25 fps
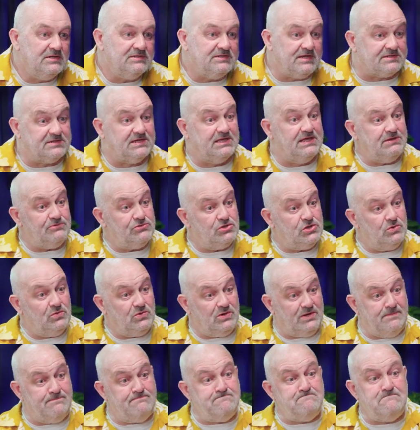that gives you
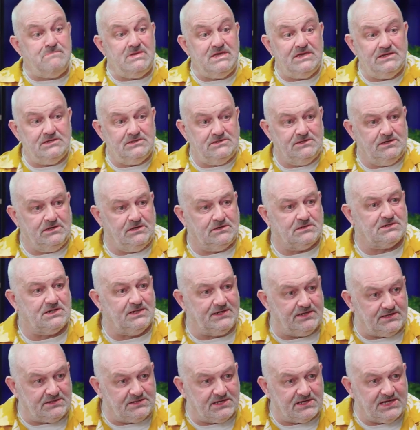
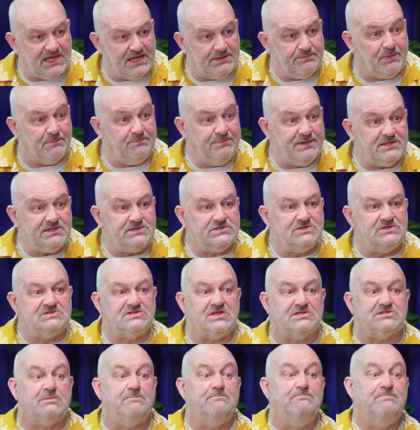immediately the capabilities
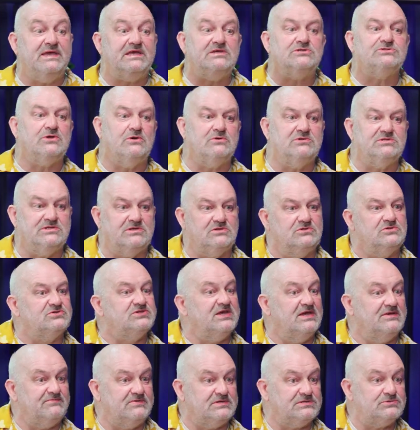that the biggest
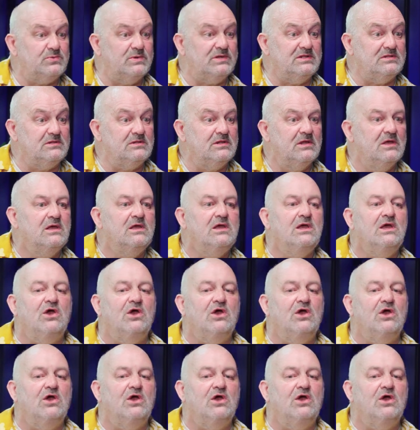hotels have as well,